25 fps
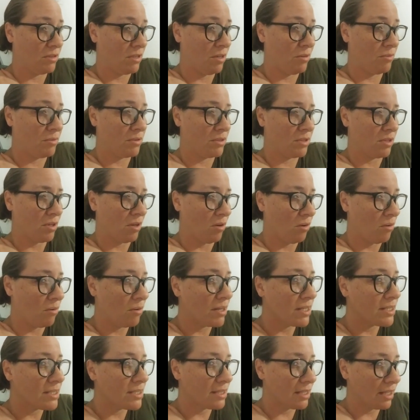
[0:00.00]
It was
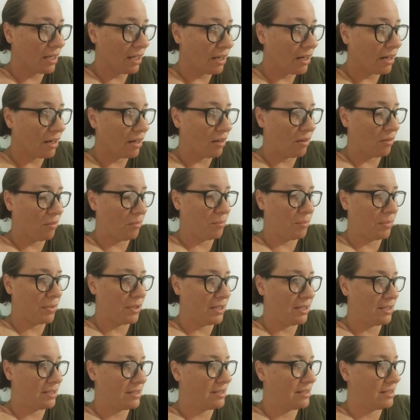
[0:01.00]
always there,
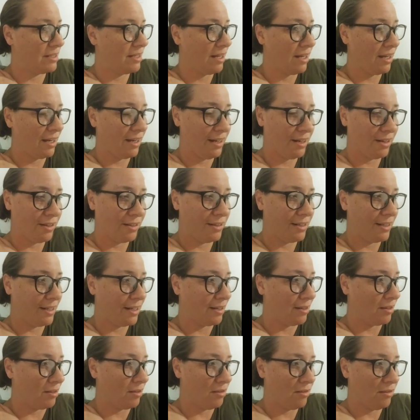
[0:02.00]
but it's not here
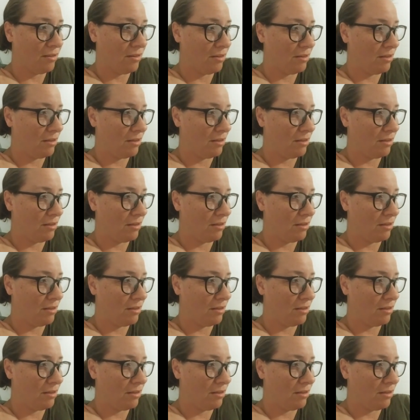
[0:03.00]
now.